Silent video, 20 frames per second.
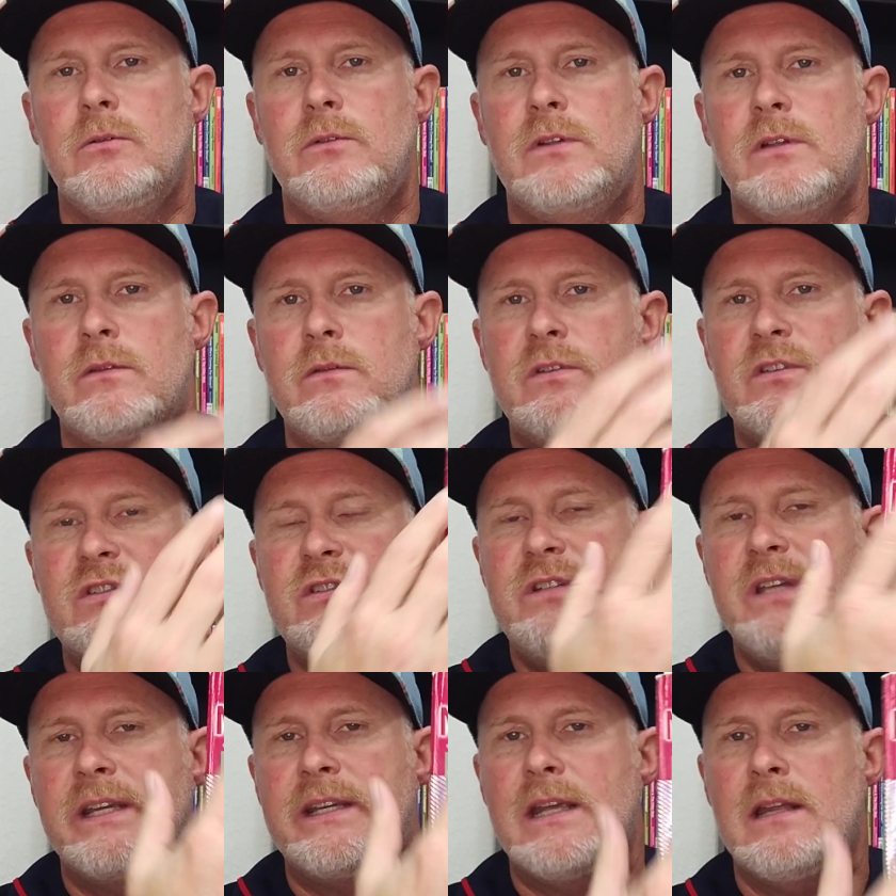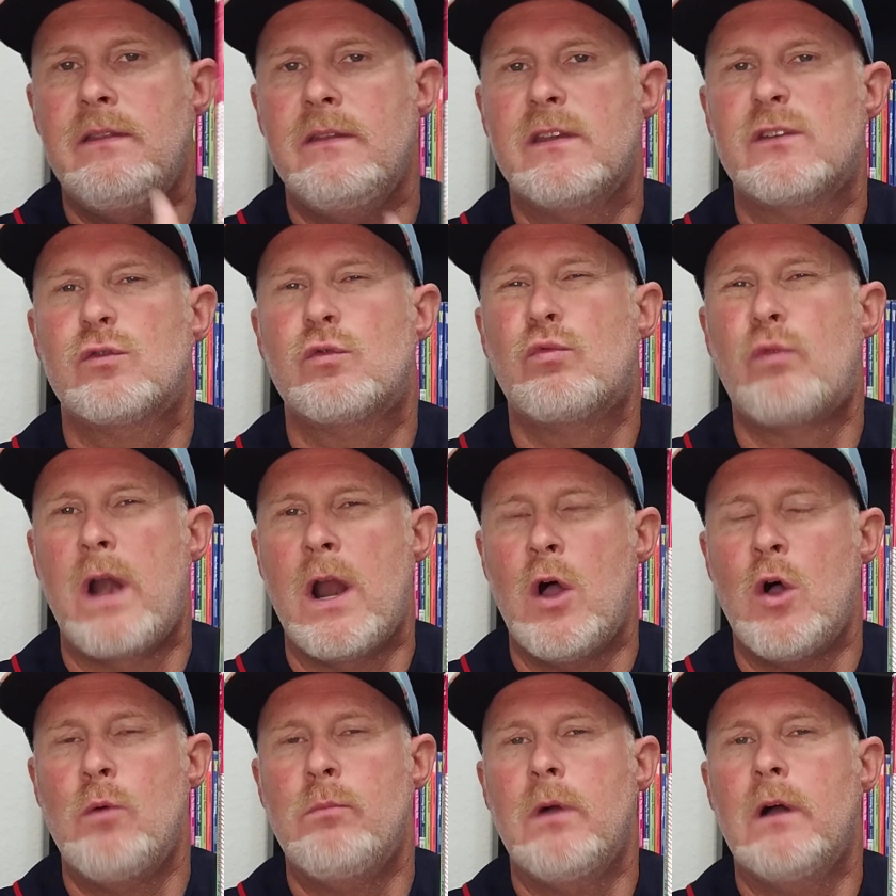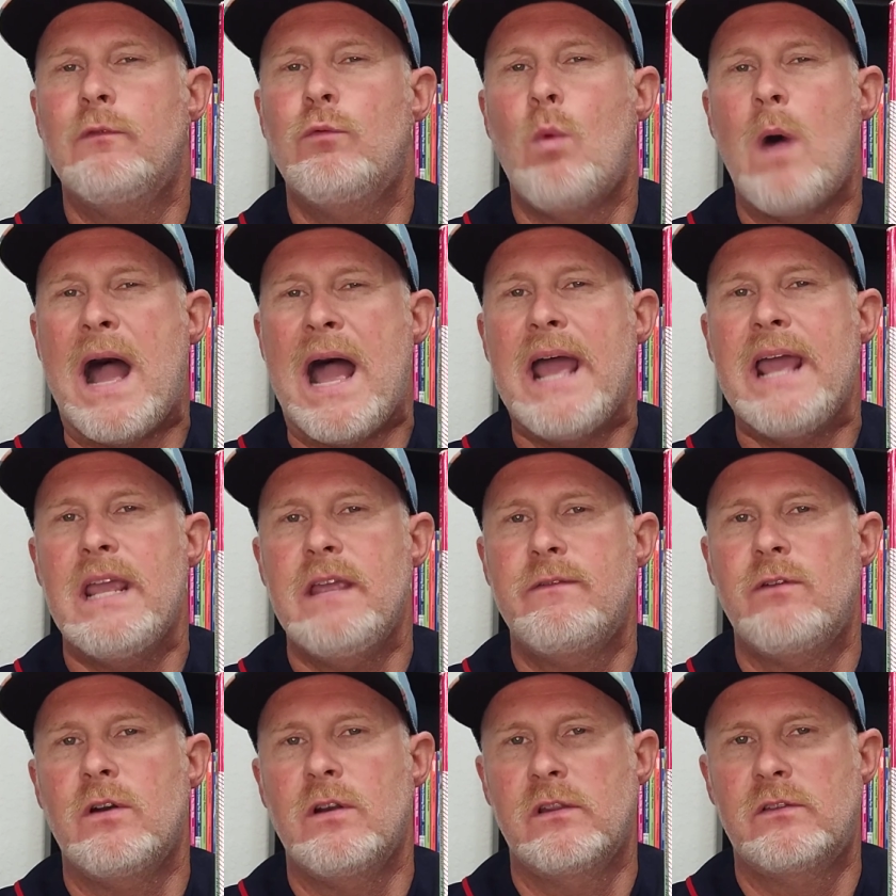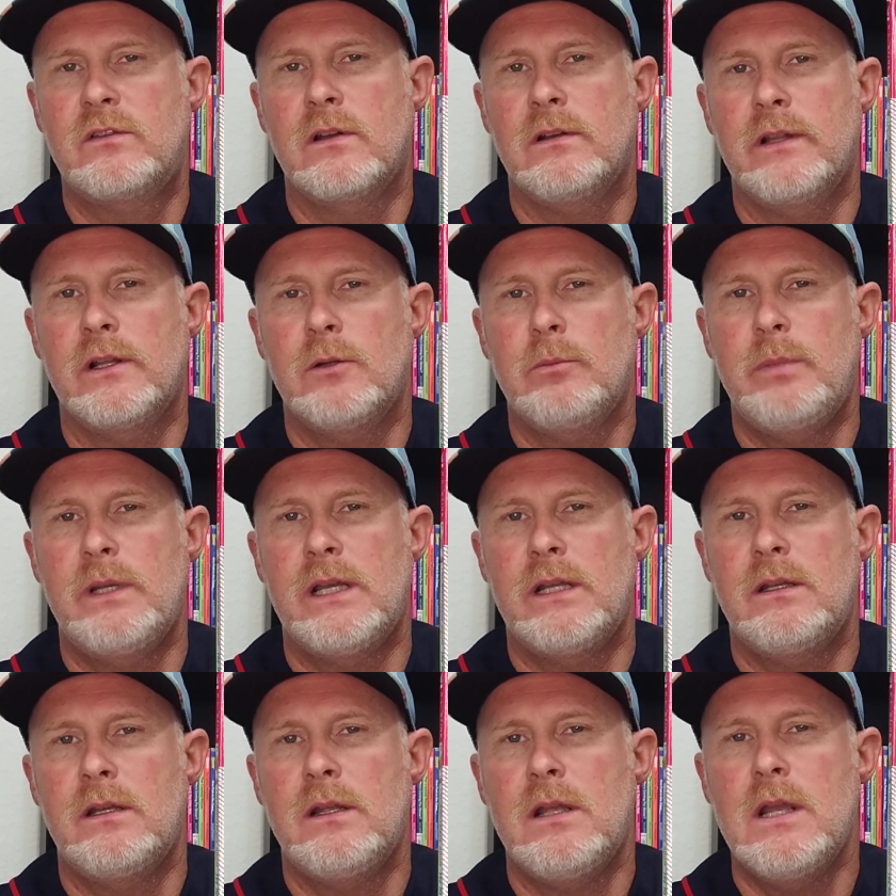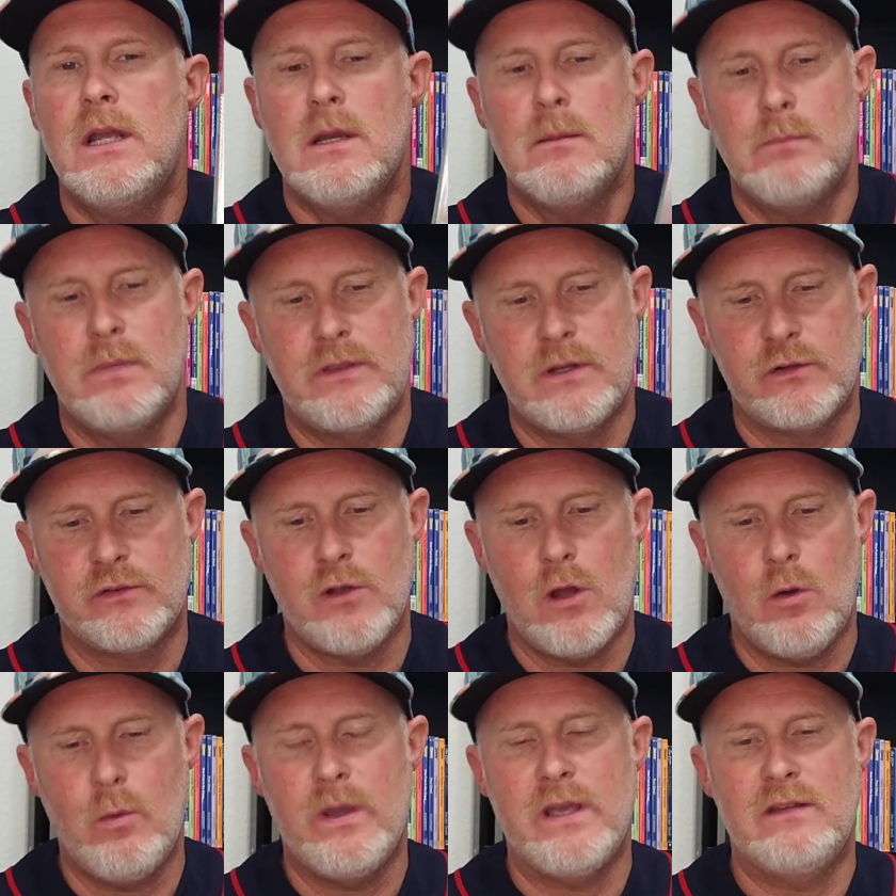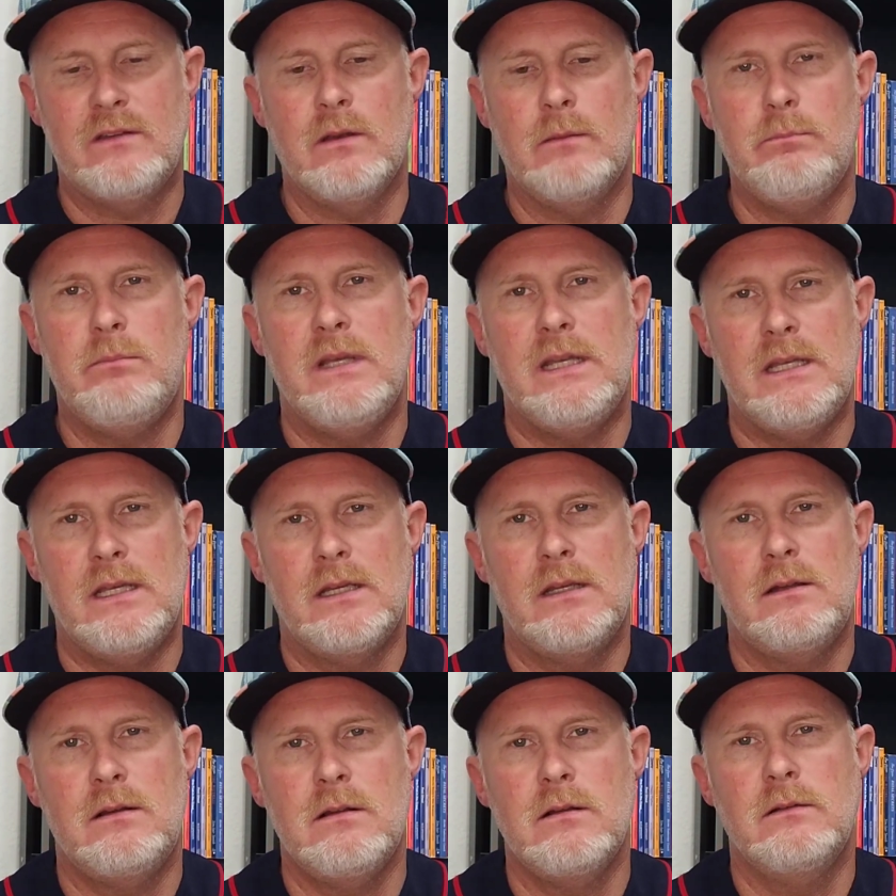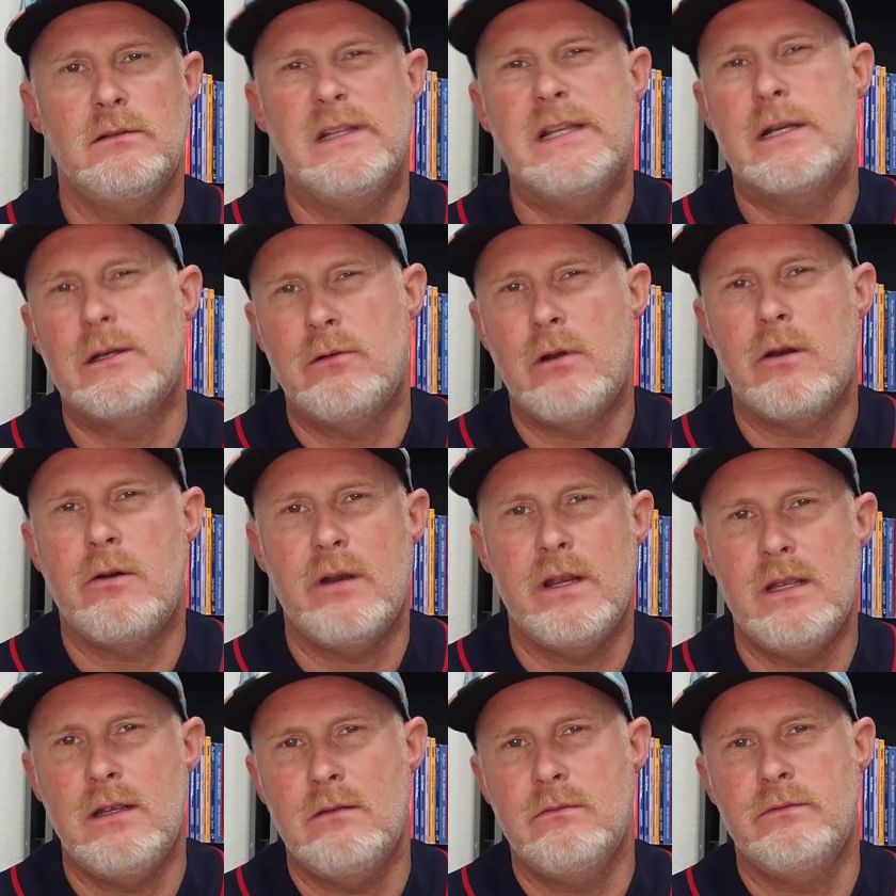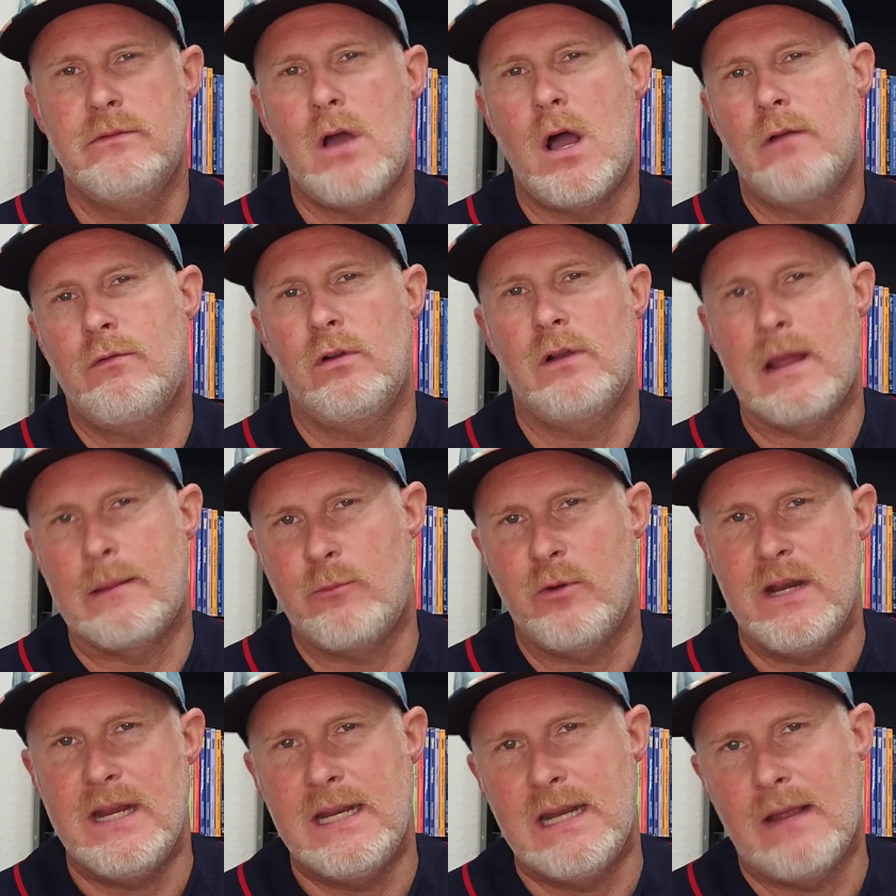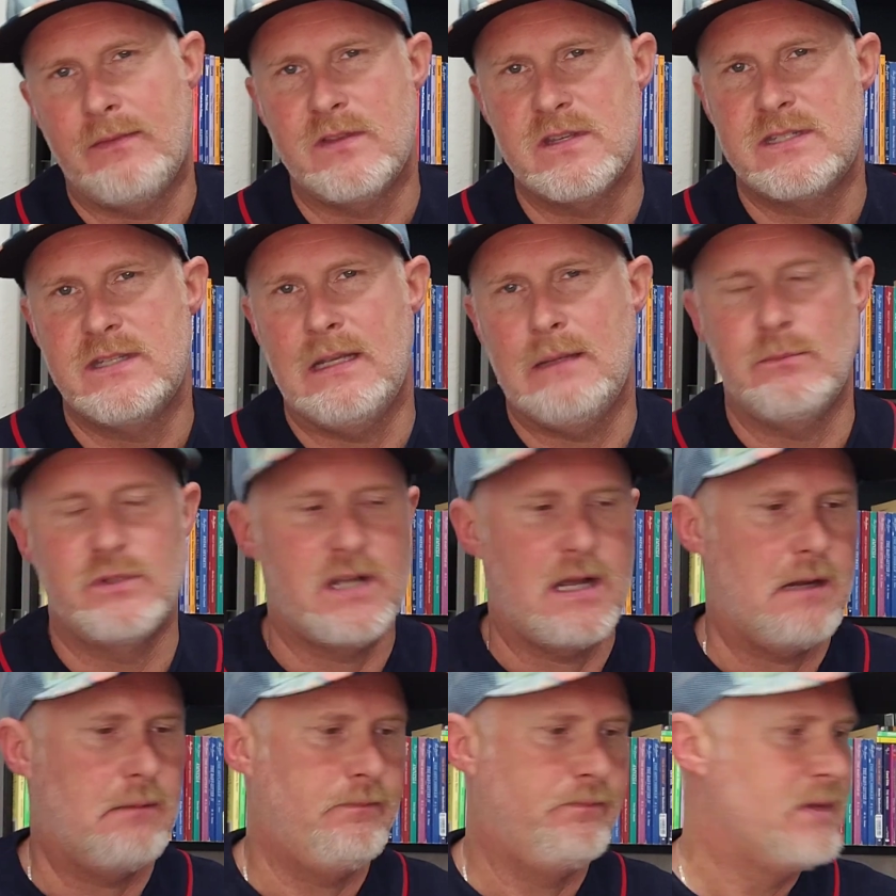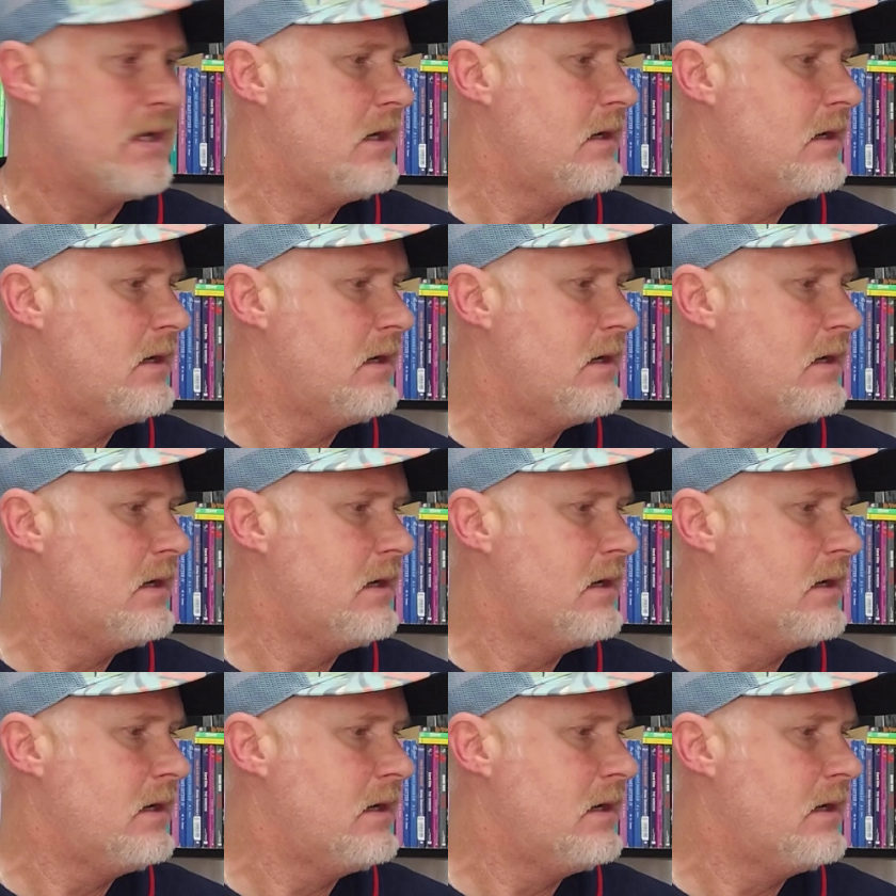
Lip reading: to stick in this realm of YA for just a little bit. But there's always a big literary novel I'm reading at the same time.